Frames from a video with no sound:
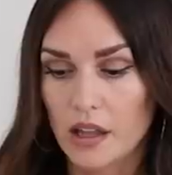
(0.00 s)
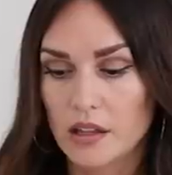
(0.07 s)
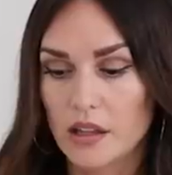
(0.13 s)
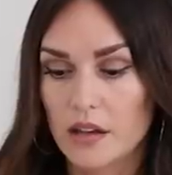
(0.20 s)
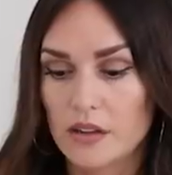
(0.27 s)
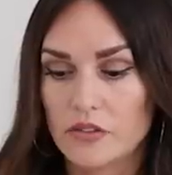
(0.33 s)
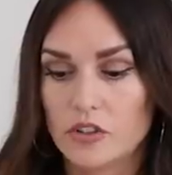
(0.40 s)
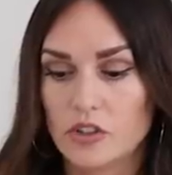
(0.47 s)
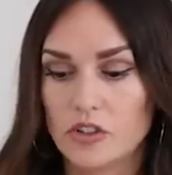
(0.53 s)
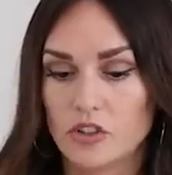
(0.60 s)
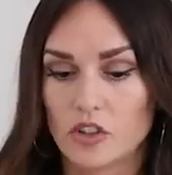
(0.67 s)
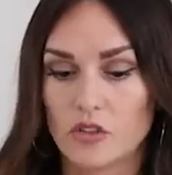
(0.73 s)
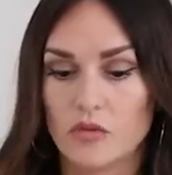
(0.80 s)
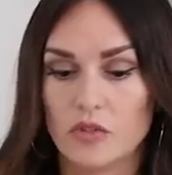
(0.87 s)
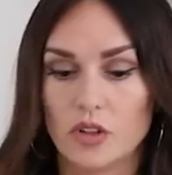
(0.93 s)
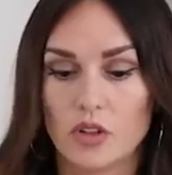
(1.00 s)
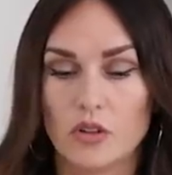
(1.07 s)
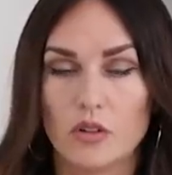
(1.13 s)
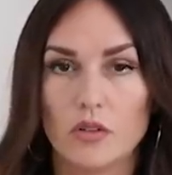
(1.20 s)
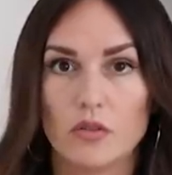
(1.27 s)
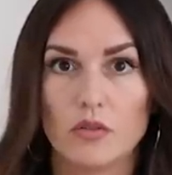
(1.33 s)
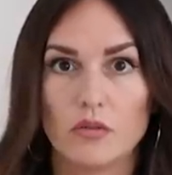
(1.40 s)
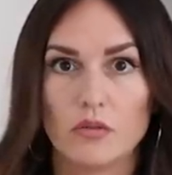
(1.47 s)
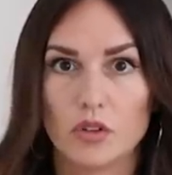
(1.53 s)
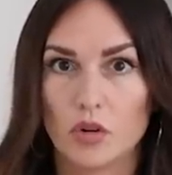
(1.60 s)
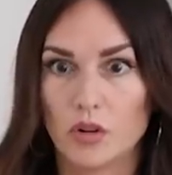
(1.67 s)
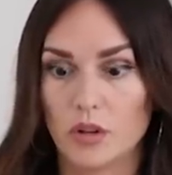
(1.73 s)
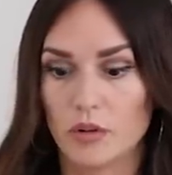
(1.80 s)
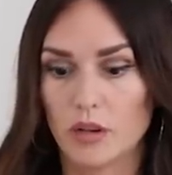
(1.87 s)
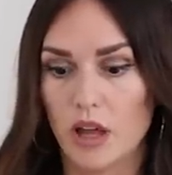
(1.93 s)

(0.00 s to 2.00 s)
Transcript: I love to just feel totally